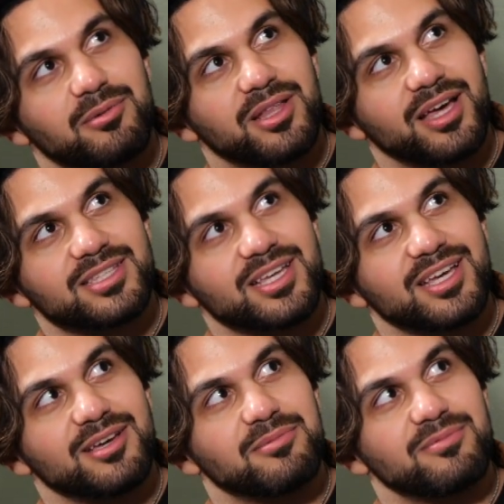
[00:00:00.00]
I'll be like,
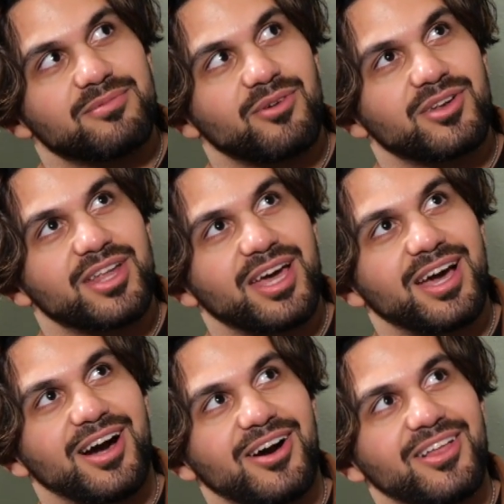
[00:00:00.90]
damn, one
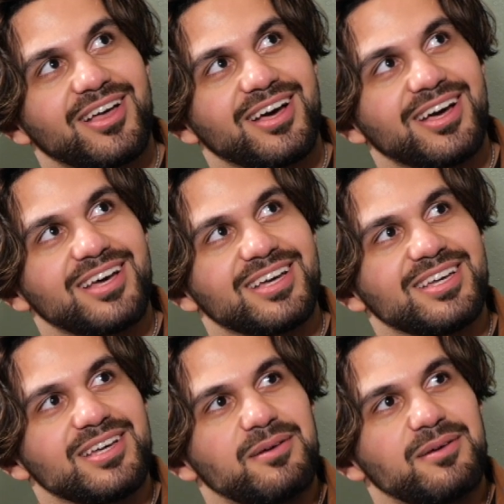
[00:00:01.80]
day I'll uh,